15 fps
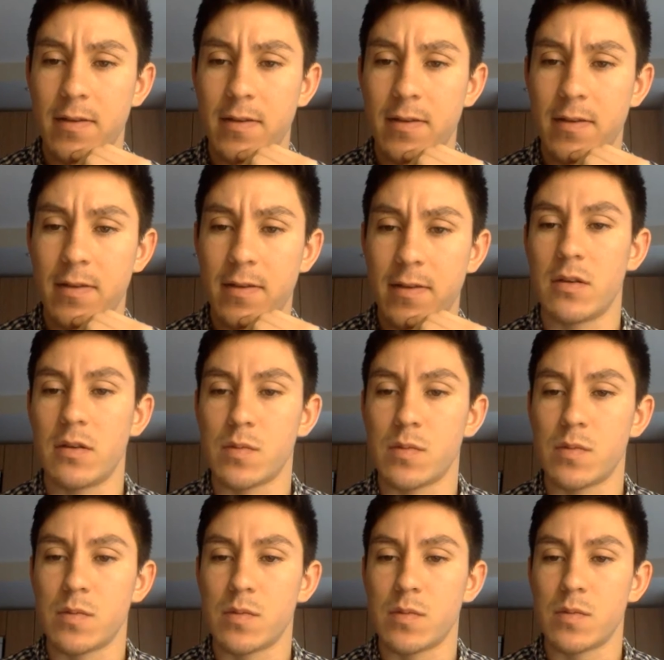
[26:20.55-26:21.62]
so that there's
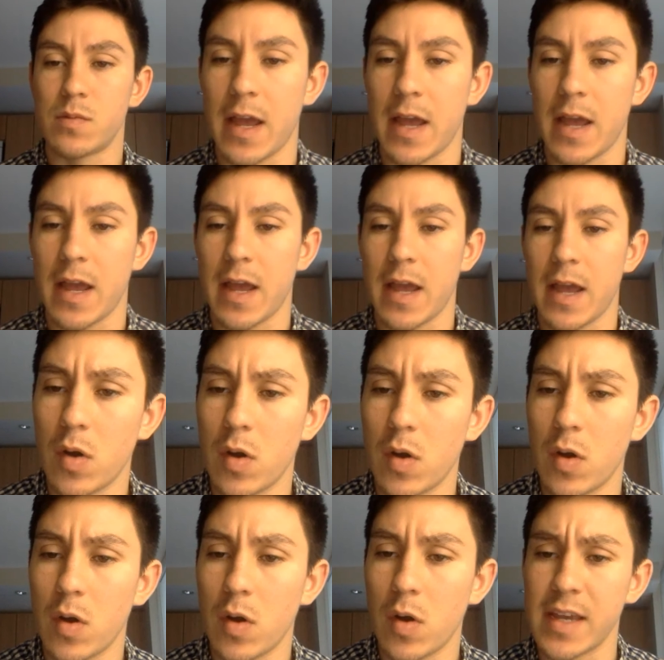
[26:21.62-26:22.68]
more time on
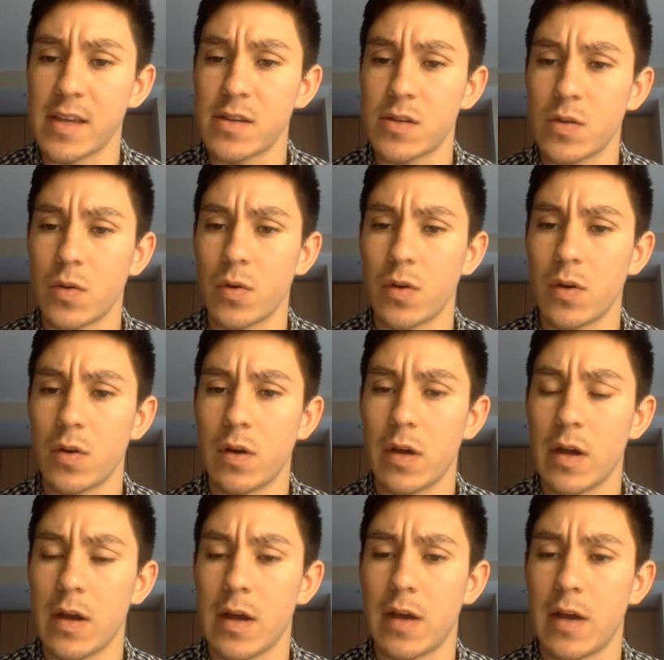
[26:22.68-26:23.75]
the ice,
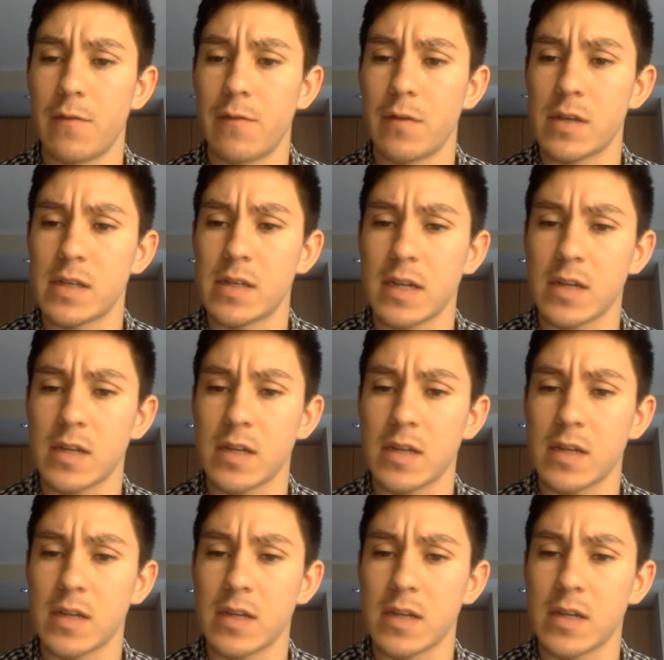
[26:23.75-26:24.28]
uh, for the stick.